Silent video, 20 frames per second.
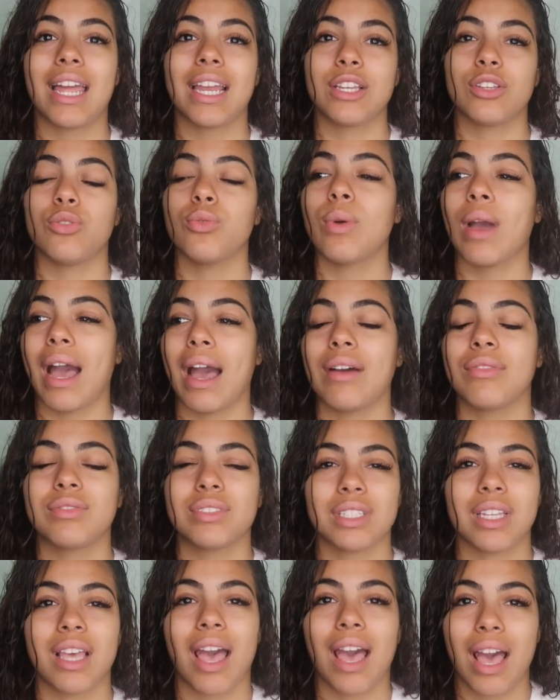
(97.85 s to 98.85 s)
Like, you
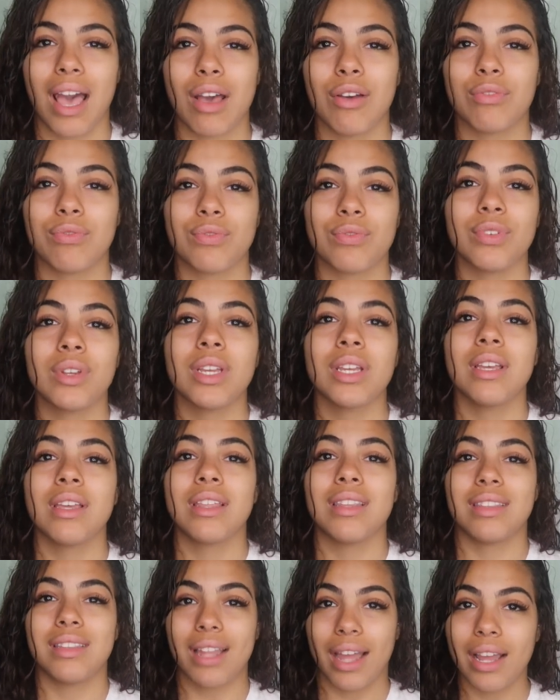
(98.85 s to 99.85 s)
have to have
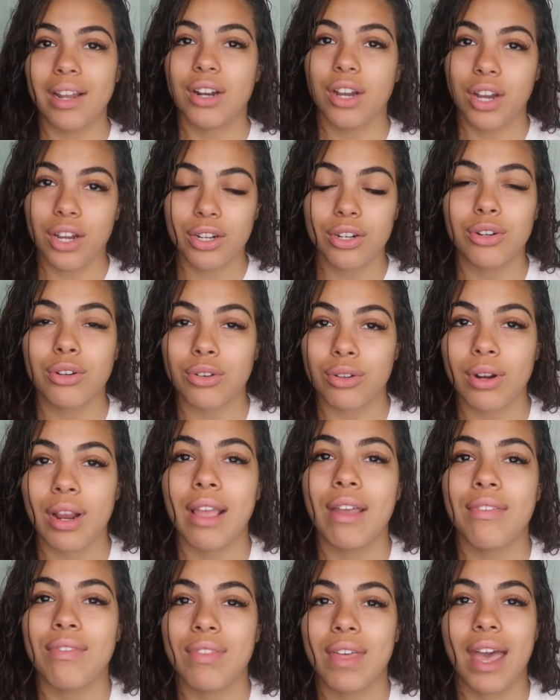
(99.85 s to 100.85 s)
that hunger
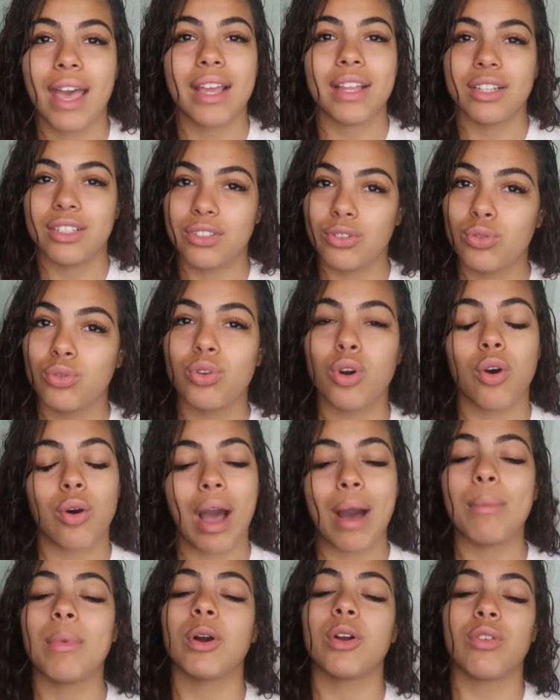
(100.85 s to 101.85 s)
and that, you know,
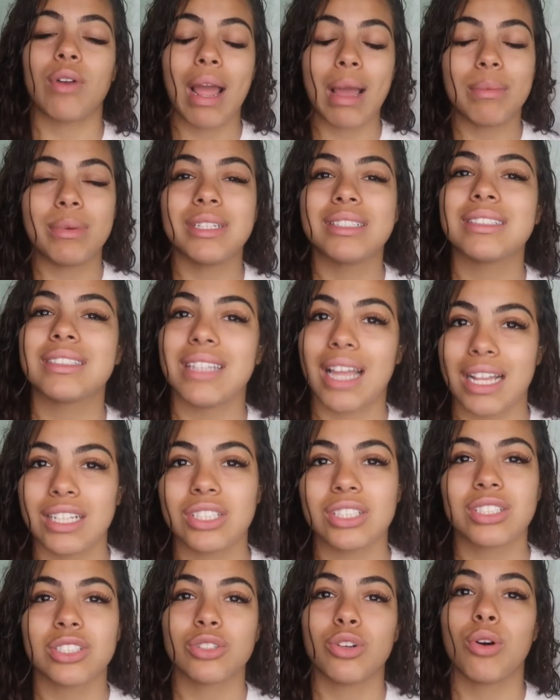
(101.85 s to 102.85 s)
I'm gonna grab it,
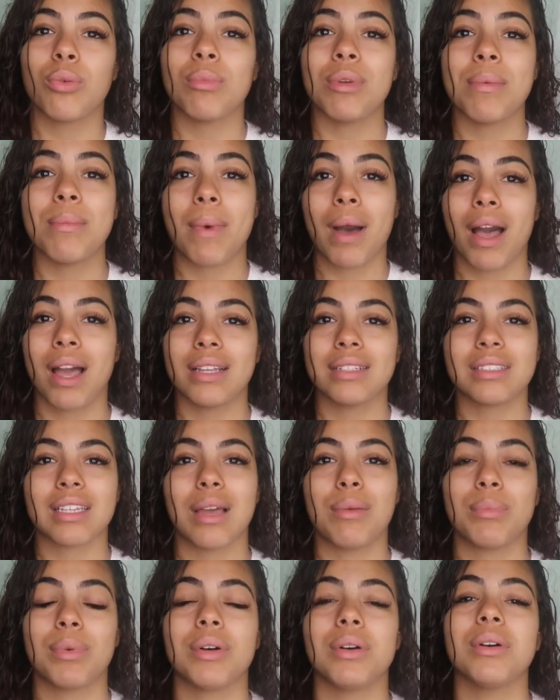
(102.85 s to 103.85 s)
snatch it, it's gonna be mine
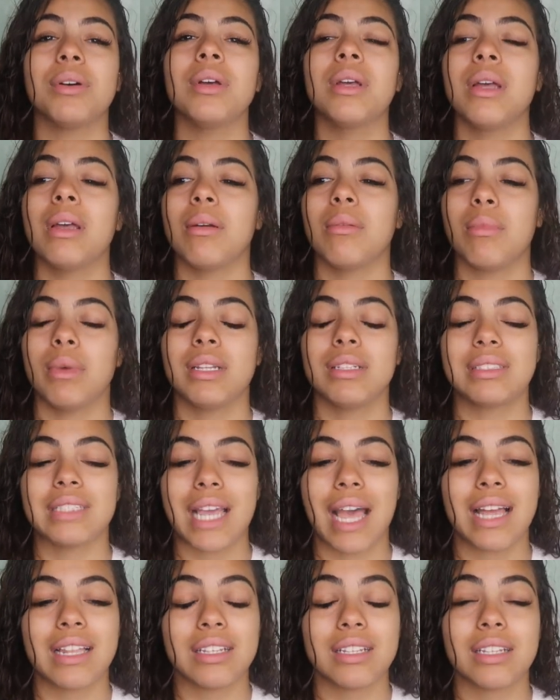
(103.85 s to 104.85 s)
type of
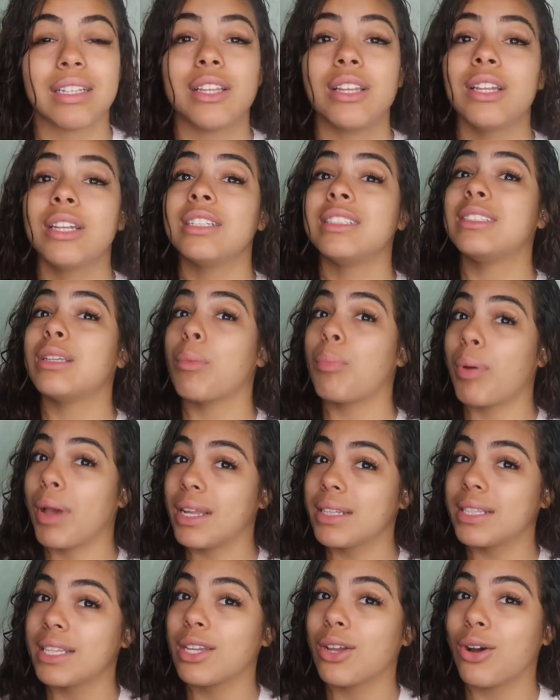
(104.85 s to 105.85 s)
mentality,
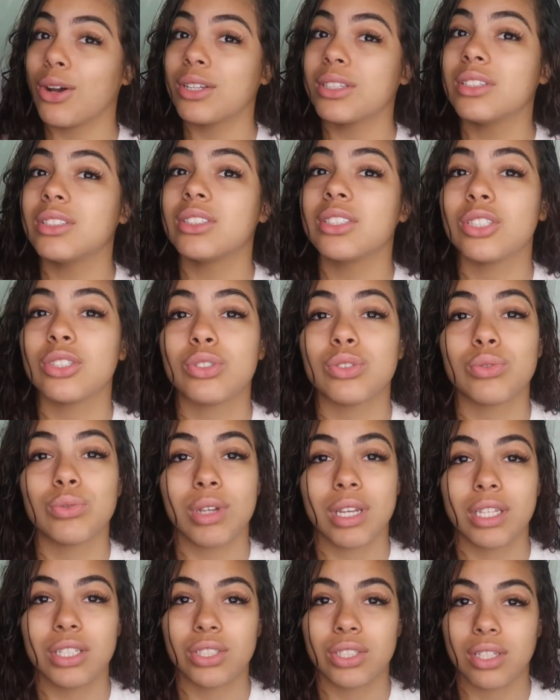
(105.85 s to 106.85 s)
depending on the
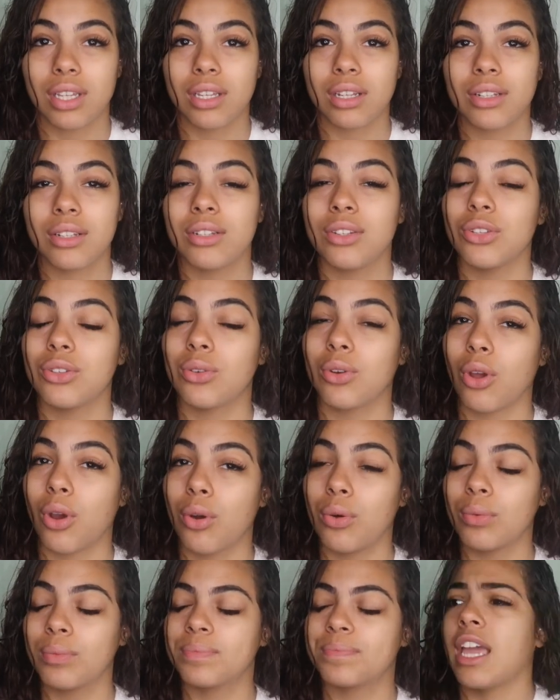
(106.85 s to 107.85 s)
situation, you
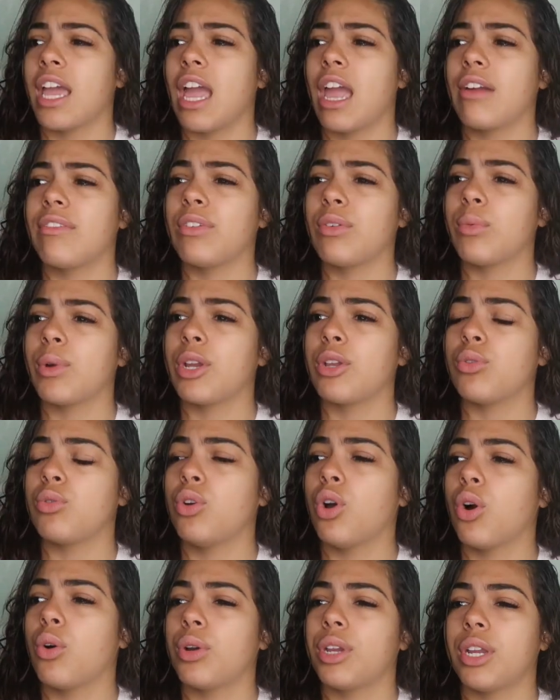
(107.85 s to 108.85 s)
know? Everywhere you
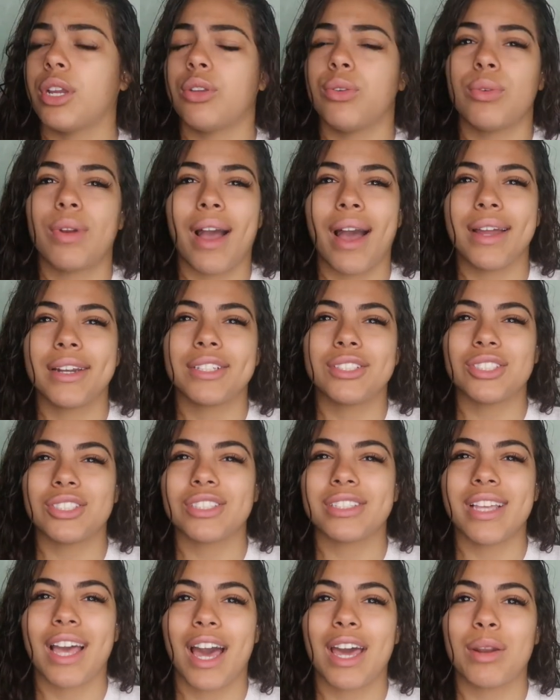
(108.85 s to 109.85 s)
go here, you kind of
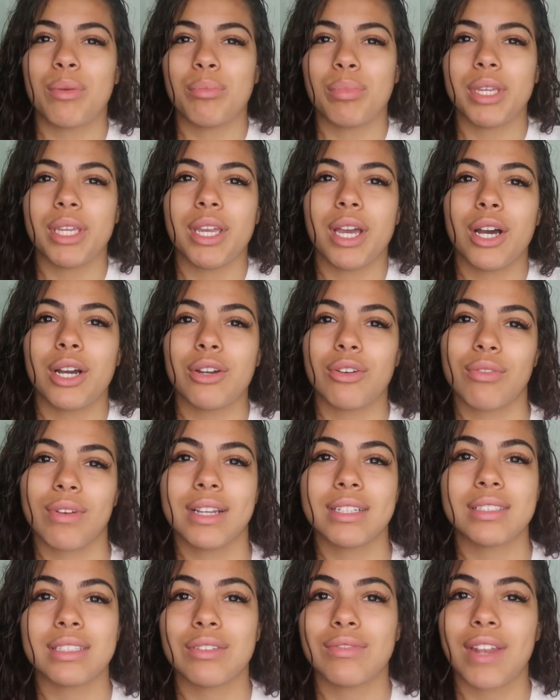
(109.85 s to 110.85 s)
just gotta be
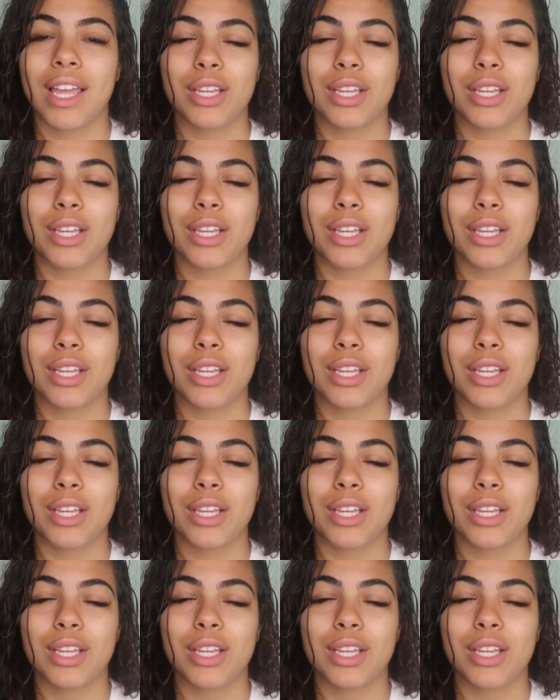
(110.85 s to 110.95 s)
aggressive.